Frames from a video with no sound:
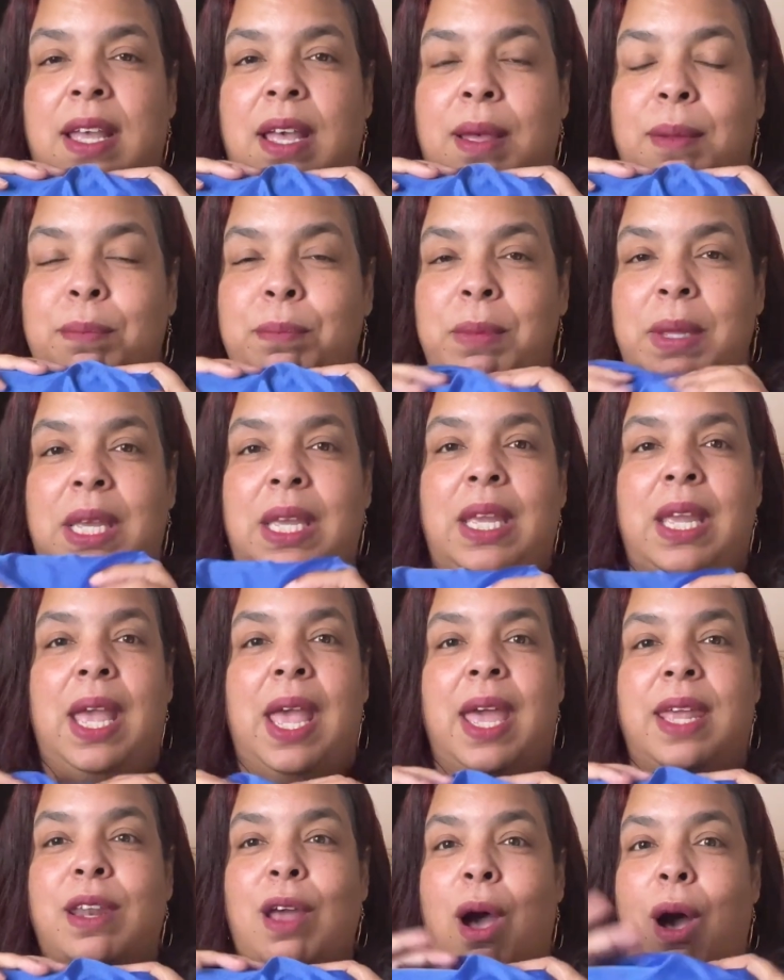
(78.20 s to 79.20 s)
me
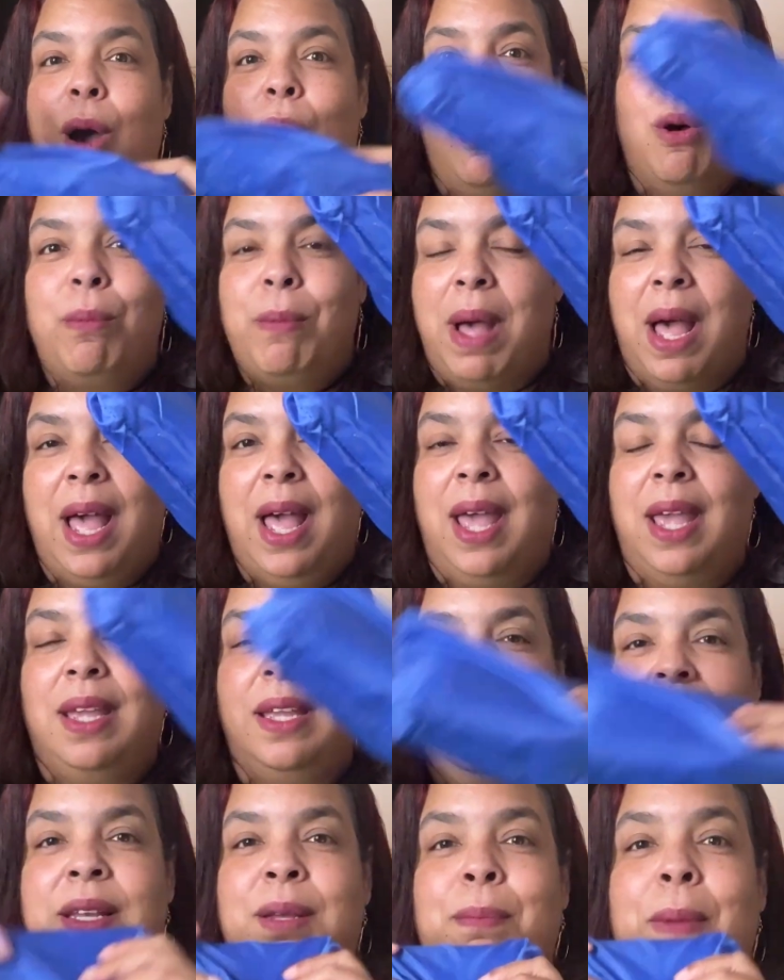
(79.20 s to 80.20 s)
and all my
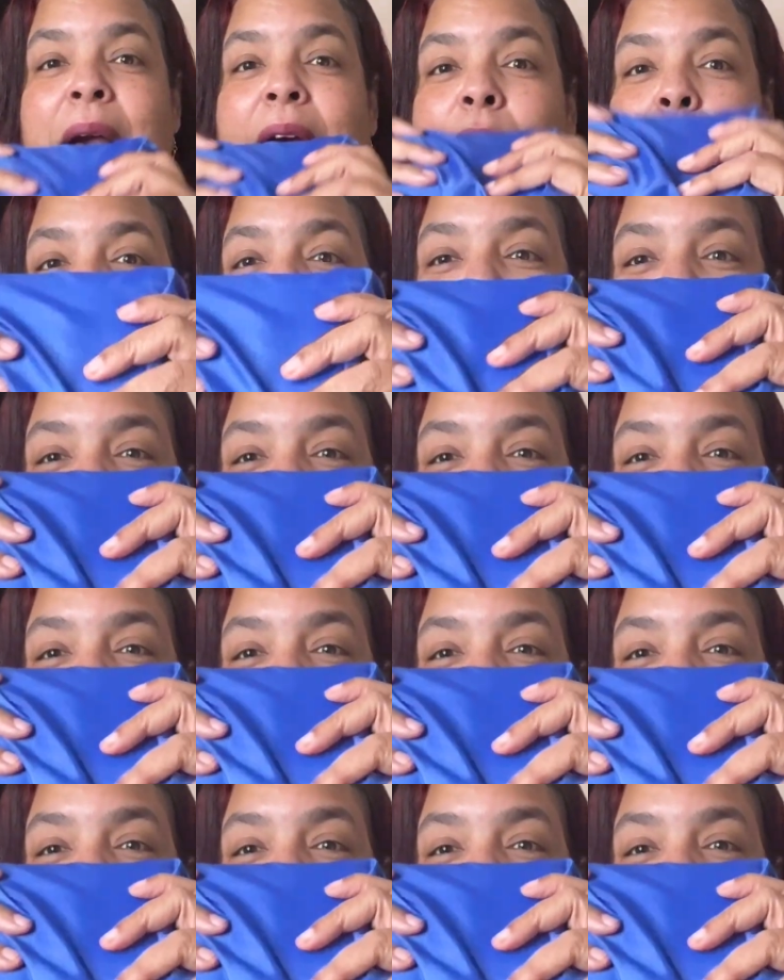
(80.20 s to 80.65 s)
whole